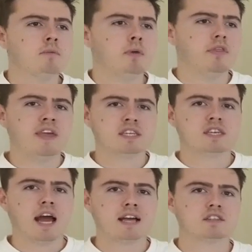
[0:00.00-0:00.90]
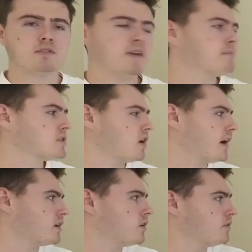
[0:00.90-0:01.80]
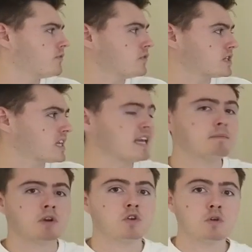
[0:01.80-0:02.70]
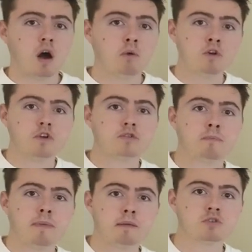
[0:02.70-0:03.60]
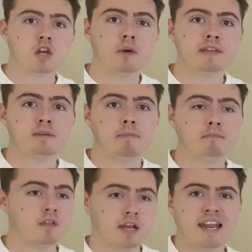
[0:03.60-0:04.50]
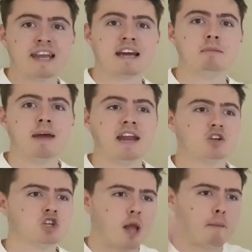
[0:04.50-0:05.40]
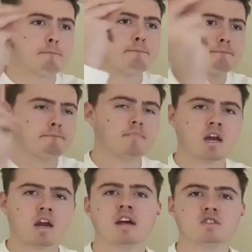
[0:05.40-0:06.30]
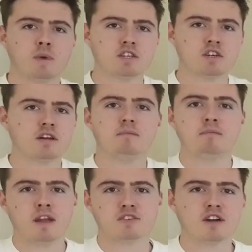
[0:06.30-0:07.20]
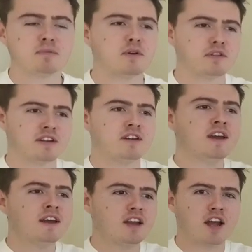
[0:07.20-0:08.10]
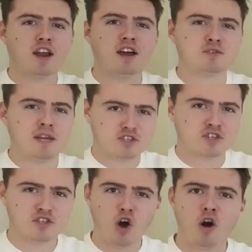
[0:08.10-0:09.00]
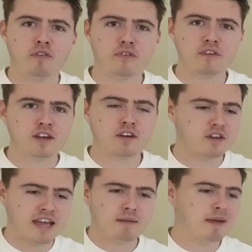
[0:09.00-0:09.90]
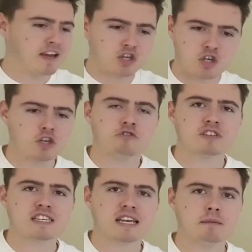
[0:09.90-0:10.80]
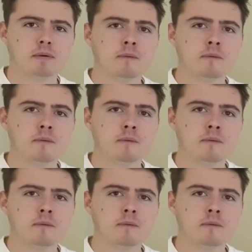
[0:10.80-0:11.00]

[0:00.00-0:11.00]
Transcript: But this has the flip side of the sleep. You know, I want you to be able to go into, like, lay down in bed and just like a light switch, you know, like Charlie Puth, you know, like a light switch, just off. You know, you lay in bed, you're asleep.